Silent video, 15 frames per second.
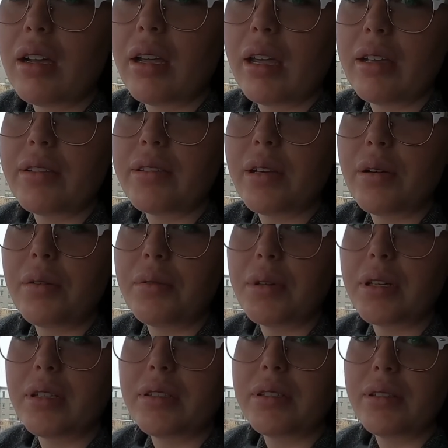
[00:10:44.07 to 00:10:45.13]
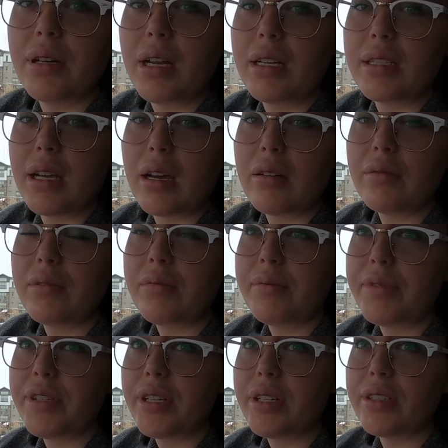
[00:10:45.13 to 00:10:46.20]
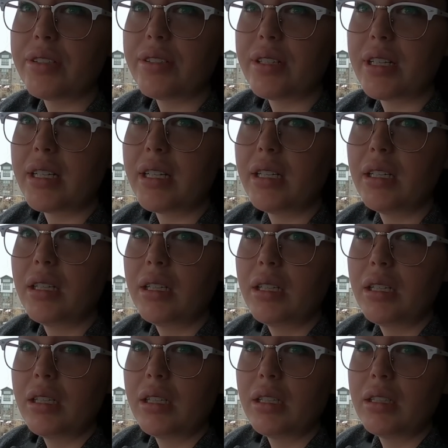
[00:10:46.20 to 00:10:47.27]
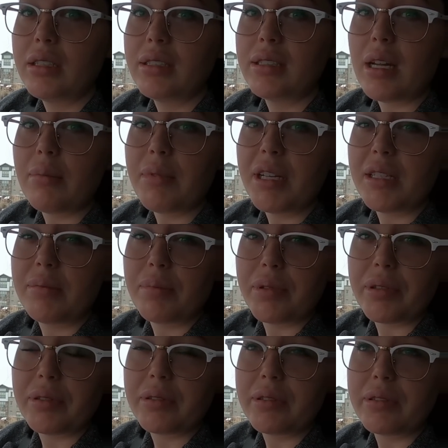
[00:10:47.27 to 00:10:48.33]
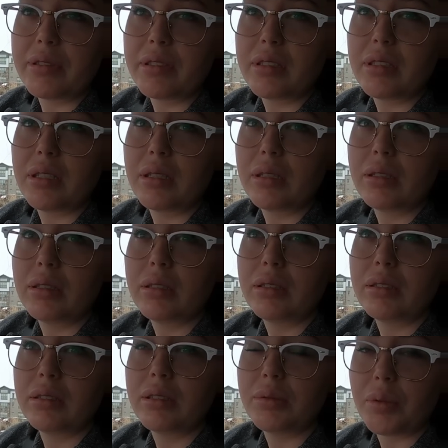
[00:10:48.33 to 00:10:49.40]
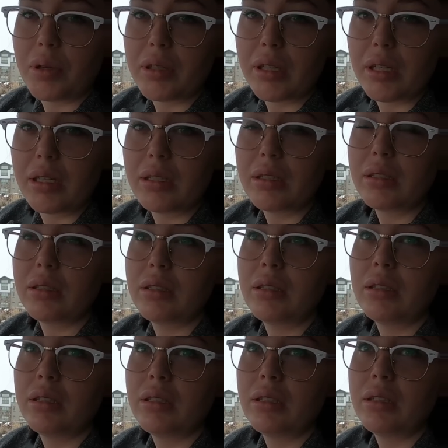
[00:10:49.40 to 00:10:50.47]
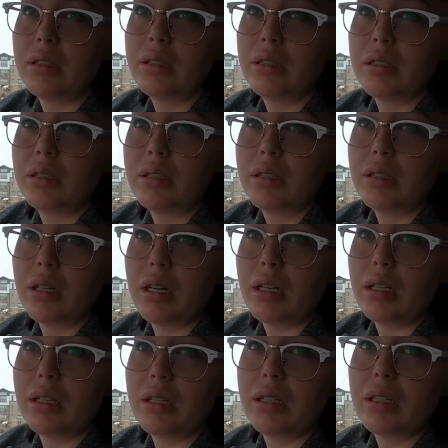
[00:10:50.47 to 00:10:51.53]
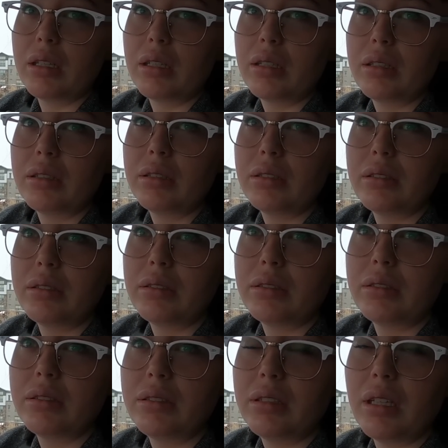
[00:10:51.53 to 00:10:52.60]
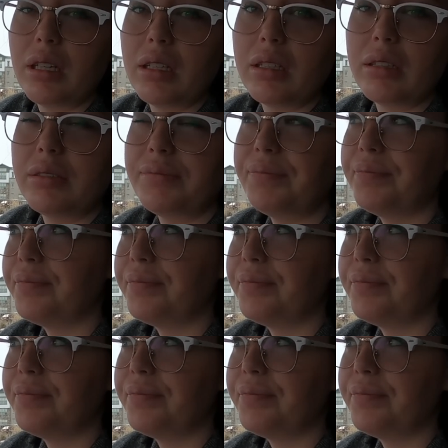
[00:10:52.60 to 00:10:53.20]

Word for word: okay, so we're two days out from surgery. Stomach's bruised, swollen. Uh, yeah.